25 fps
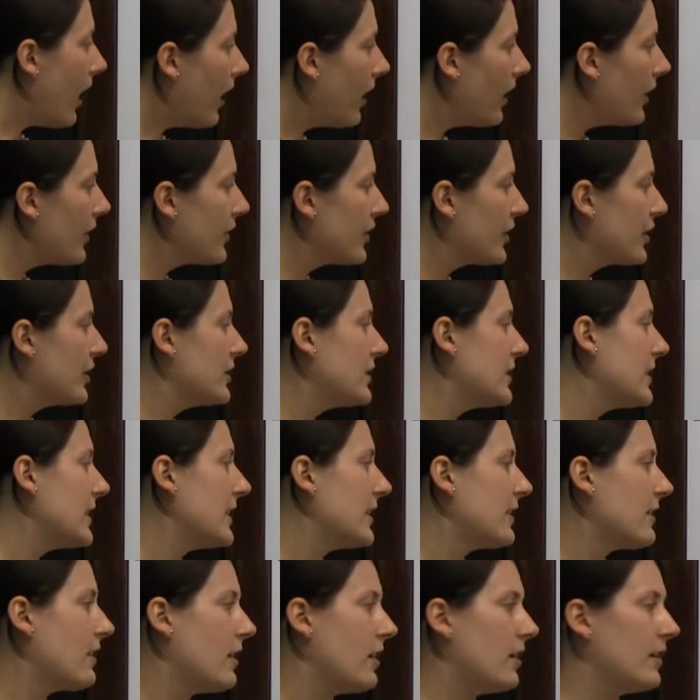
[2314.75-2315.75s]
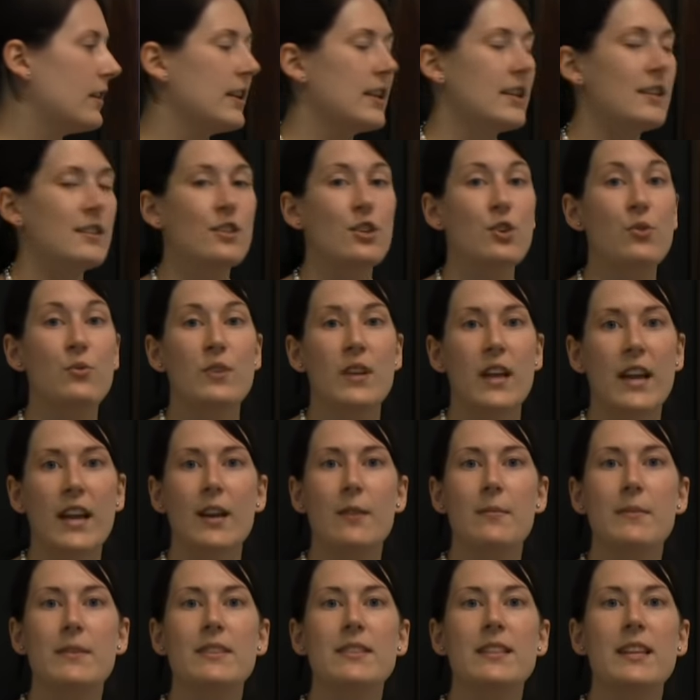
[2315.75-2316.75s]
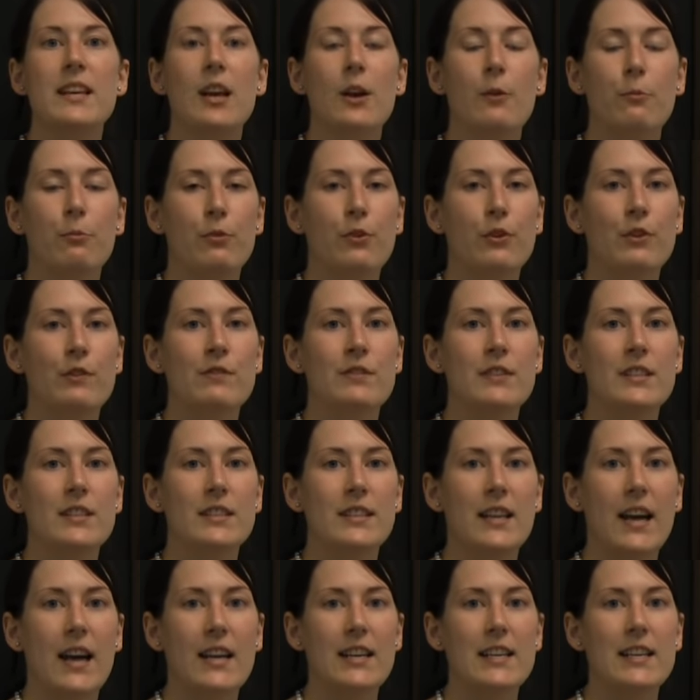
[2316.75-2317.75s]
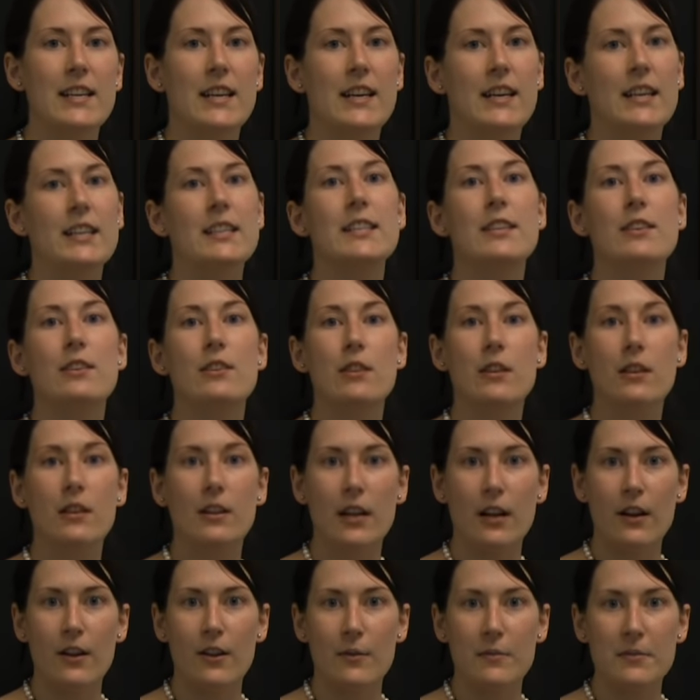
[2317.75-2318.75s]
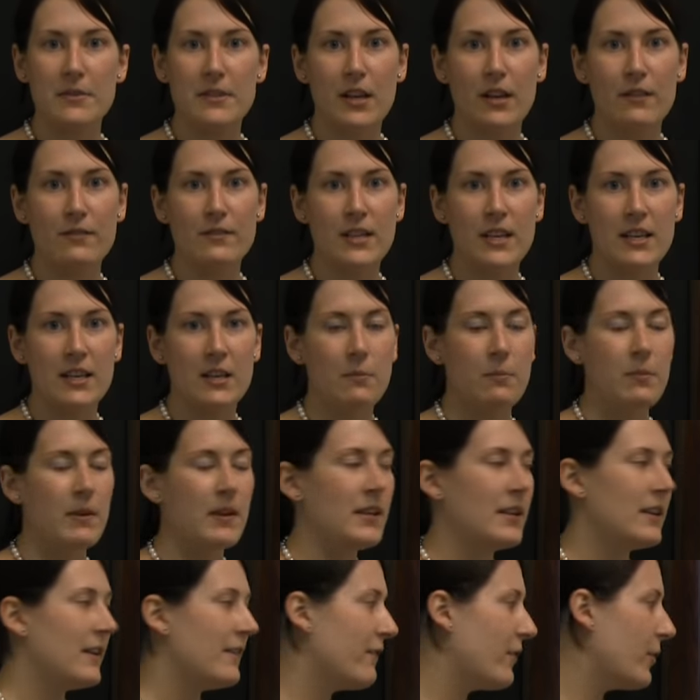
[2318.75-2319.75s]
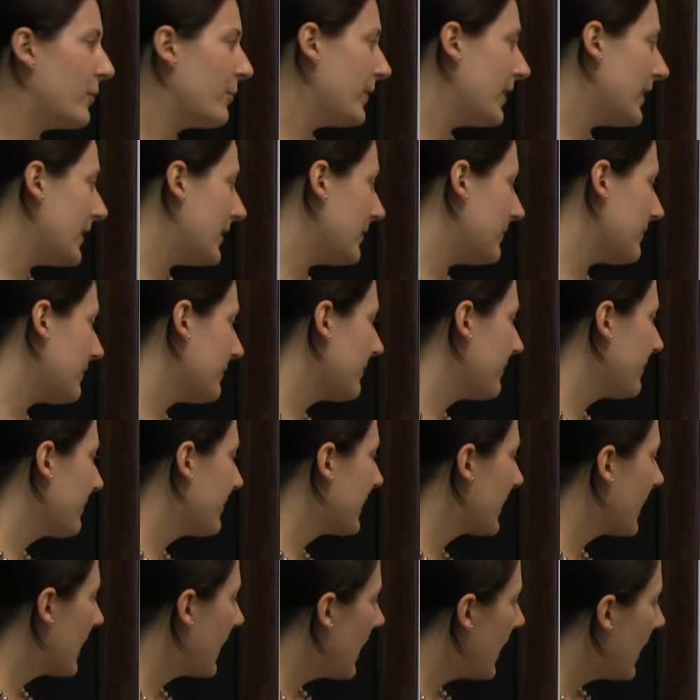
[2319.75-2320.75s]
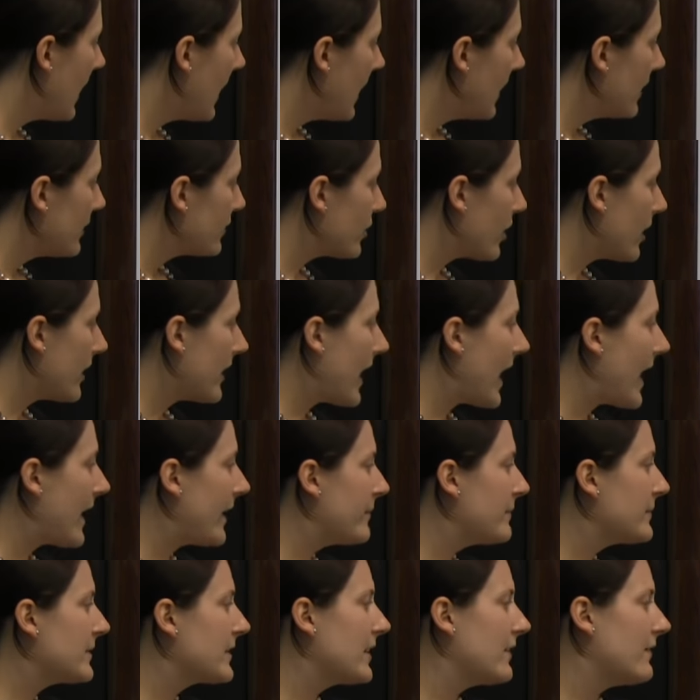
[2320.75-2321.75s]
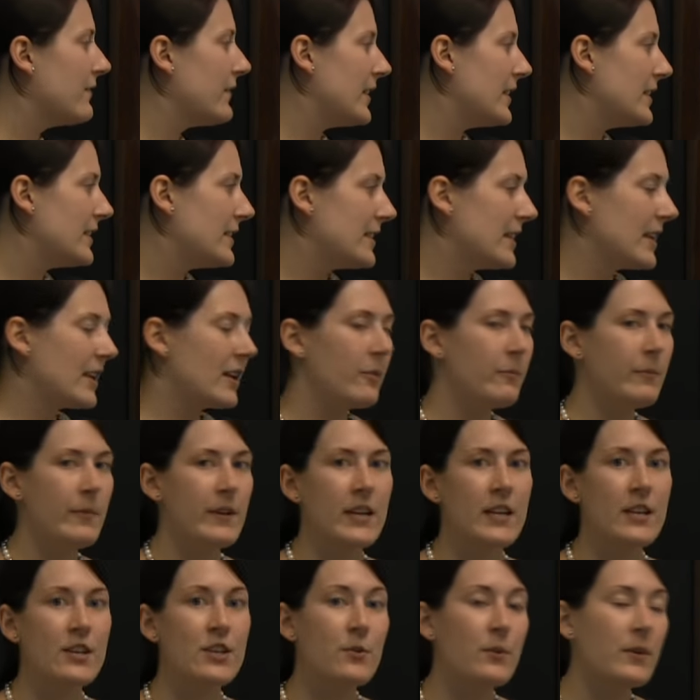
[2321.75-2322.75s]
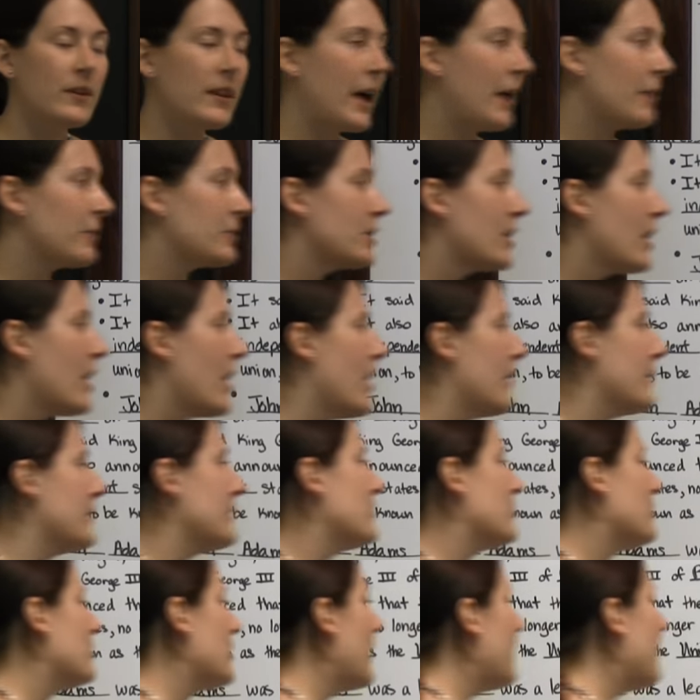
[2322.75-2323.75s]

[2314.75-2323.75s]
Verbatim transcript: all thirteen colonies unanimously approved this idea to declare themselves independent from Britain. John Adams convinced the committee to allow Thomas